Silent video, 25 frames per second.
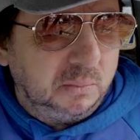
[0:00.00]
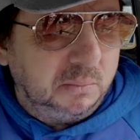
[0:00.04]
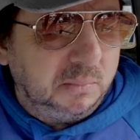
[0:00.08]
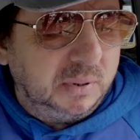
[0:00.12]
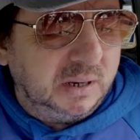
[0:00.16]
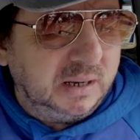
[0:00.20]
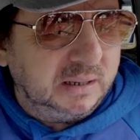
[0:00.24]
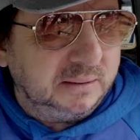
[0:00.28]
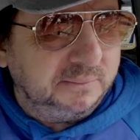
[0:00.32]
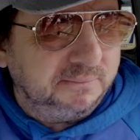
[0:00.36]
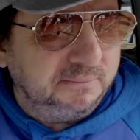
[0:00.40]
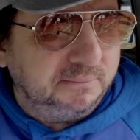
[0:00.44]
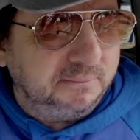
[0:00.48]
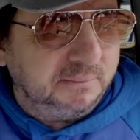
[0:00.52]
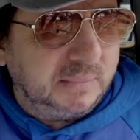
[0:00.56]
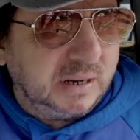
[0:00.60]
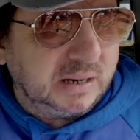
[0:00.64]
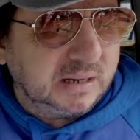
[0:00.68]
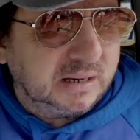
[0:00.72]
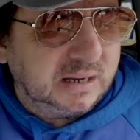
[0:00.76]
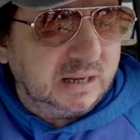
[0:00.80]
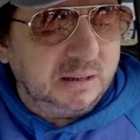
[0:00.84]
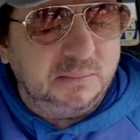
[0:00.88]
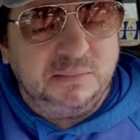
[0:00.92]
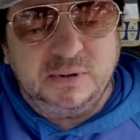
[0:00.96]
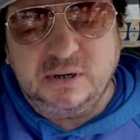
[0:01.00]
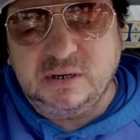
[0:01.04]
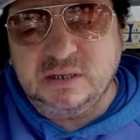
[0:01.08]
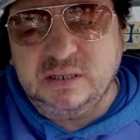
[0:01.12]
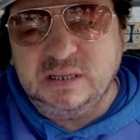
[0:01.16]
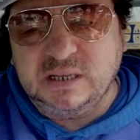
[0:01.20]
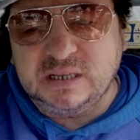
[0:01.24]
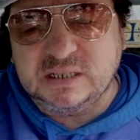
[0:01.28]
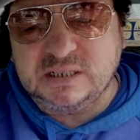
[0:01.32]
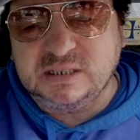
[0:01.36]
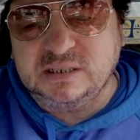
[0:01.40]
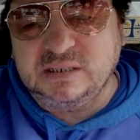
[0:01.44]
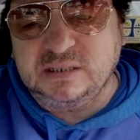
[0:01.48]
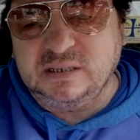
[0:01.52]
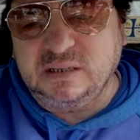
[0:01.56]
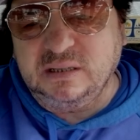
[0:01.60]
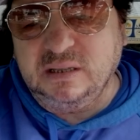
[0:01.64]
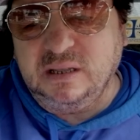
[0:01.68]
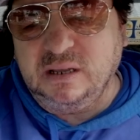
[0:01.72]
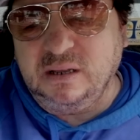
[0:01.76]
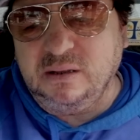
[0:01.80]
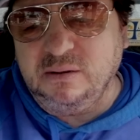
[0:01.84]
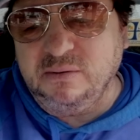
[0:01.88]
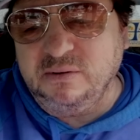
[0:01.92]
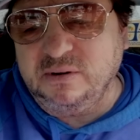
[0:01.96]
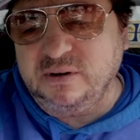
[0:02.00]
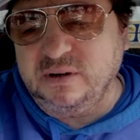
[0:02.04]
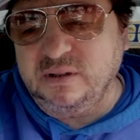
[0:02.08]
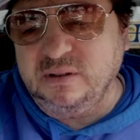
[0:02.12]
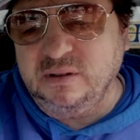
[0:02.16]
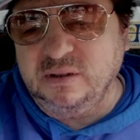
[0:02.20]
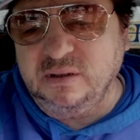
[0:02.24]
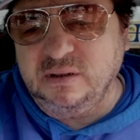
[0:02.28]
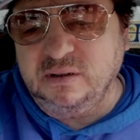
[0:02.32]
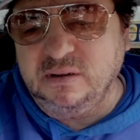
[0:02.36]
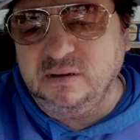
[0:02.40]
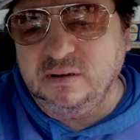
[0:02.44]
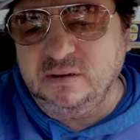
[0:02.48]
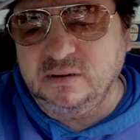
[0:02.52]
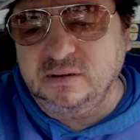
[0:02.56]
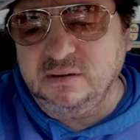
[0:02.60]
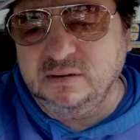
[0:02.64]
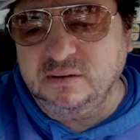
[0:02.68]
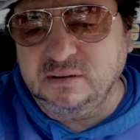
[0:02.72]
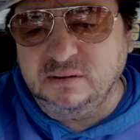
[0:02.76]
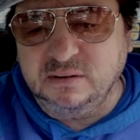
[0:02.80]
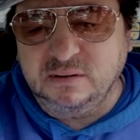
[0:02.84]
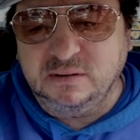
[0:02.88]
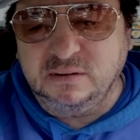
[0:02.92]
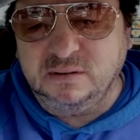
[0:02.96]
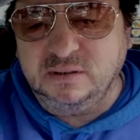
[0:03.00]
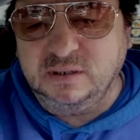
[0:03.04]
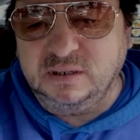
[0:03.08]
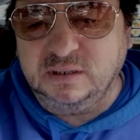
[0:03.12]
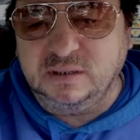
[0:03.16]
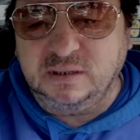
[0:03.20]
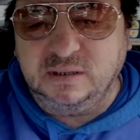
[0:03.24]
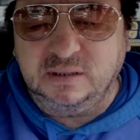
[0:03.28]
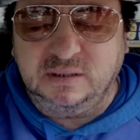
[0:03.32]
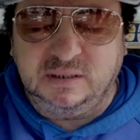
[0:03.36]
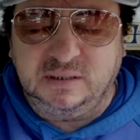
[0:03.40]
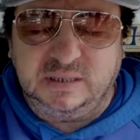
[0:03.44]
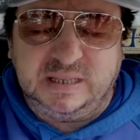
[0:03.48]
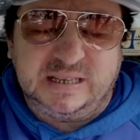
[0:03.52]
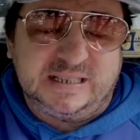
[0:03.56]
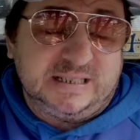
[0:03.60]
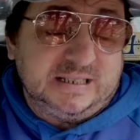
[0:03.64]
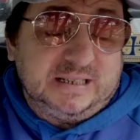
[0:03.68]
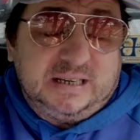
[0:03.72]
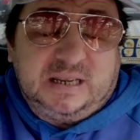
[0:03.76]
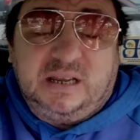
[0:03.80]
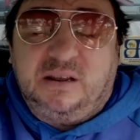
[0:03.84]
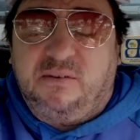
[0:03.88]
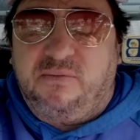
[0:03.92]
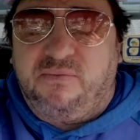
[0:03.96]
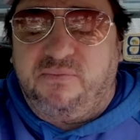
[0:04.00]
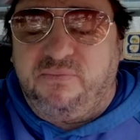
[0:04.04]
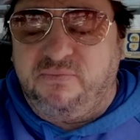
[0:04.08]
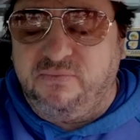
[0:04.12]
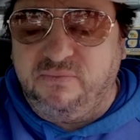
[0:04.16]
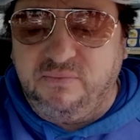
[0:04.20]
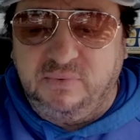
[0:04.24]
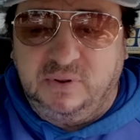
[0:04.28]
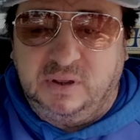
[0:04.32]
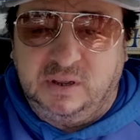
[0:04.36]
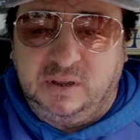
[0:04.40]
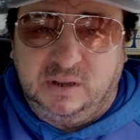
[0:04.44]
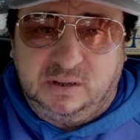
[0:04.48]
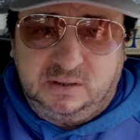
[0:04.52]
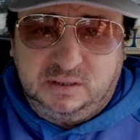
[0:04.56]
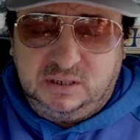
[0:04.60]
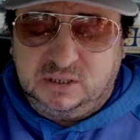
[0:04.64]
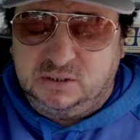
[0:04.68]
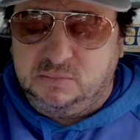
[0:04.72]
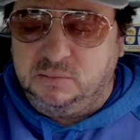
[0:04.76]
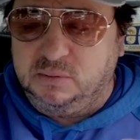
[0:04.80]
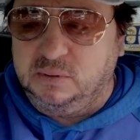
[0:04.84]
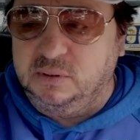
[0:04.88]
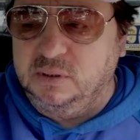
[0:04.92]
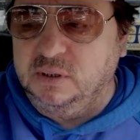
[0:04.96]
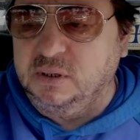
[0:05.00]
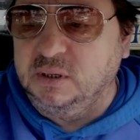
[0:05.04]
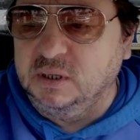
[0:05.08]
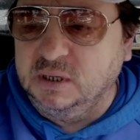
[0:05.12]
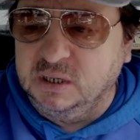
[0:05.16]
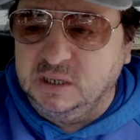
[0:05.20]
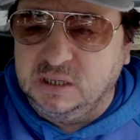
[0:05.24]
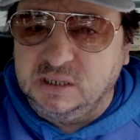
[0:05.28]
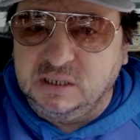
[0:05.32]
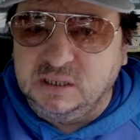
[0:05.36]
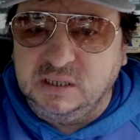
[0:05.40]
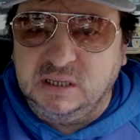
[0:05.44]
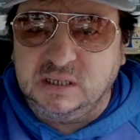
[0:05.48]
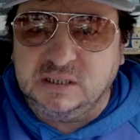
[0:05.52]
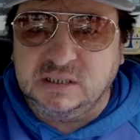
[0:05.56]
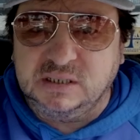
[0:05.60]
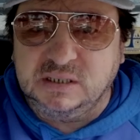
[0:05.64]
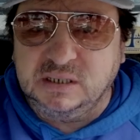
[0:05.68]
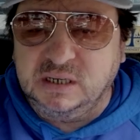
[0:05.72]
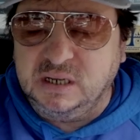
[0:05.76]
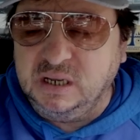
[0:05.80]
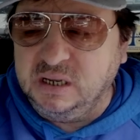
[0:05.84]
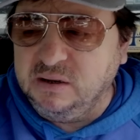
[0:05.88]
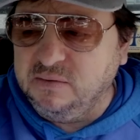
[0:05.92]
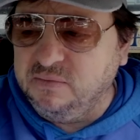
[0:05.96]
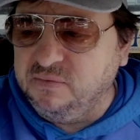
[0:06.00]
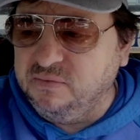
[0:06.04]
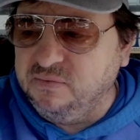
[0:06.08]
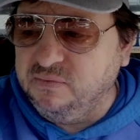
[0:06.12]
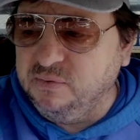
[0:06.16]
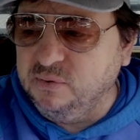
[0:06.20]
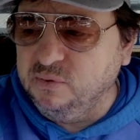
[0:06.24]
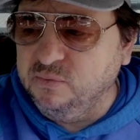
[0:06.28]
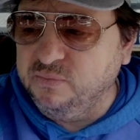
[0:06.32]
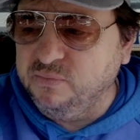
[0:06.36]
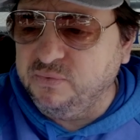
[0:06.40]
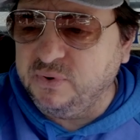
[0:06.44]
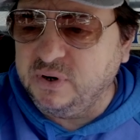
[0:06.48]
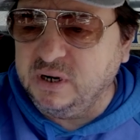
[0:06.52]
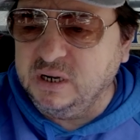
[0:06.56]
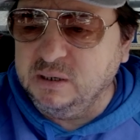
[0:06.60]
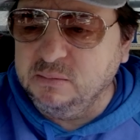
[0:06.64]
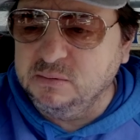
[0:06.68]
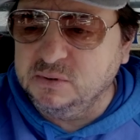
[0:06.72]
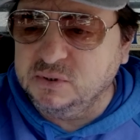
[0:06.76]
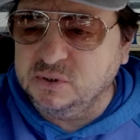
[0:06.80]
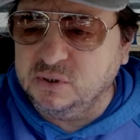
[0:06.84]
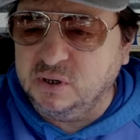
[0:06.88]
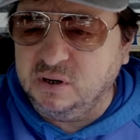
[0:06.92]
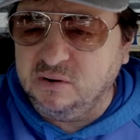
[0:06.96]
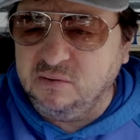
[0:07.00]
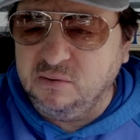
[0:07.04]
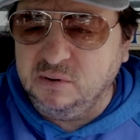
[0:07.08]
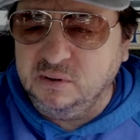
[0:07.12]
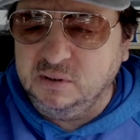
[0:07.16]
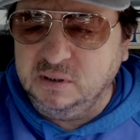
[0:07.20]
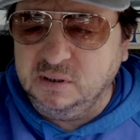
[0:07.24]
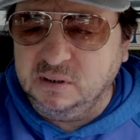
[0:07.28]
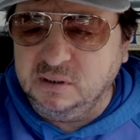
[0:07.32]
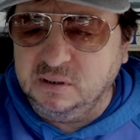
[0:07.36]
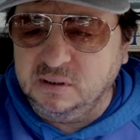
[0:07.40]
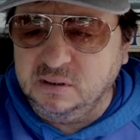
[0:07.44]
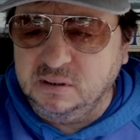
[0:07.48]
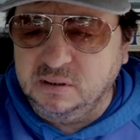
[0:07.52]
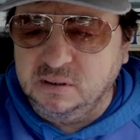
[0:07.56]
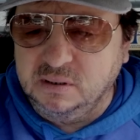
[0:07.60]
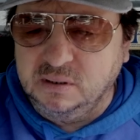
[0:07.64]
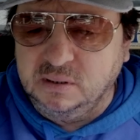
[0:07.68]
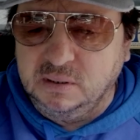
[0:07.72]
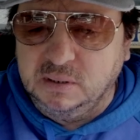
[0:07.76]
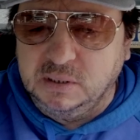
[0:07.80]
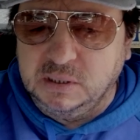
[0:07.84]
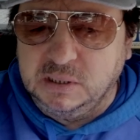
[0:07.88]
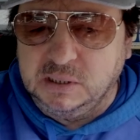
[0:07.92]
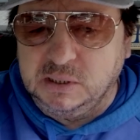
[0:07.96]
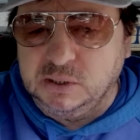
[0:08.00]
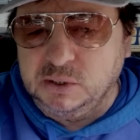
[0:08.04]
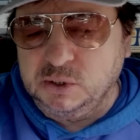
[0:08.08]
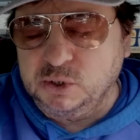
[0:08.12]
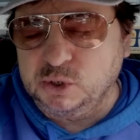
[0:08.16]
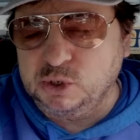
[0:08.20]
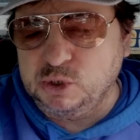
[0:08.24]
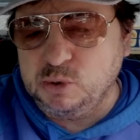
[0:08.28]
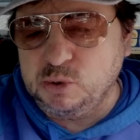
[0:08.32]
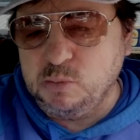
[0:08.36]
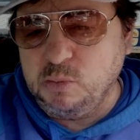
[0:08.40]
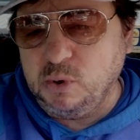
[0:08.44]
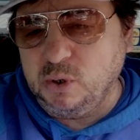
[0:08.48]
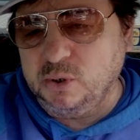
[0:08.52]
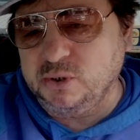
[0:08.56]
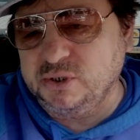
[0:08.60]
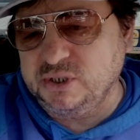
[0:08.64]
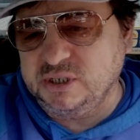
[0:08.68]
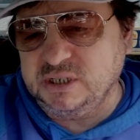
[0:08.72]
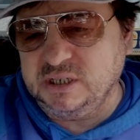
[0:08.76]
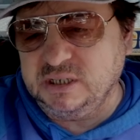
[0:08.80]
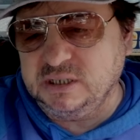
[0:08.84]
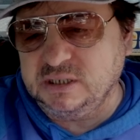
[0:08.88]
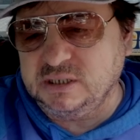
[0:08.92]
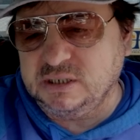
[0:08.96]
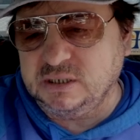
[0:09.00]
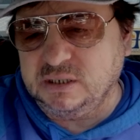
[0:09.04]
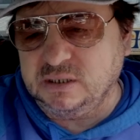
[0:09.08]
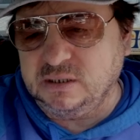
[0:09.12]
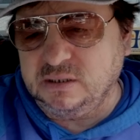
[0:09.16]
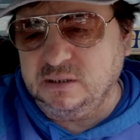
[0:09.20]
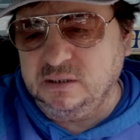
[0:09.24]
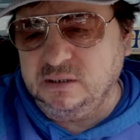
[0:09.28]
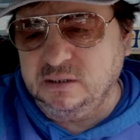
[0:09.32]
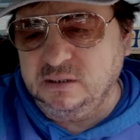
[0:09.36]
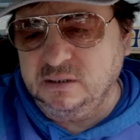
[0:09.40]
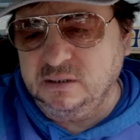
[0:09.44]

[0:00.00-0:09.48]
but my camera doesn't allow, really, doesn't have, this one doesn't have full frame. So I want a small sensor,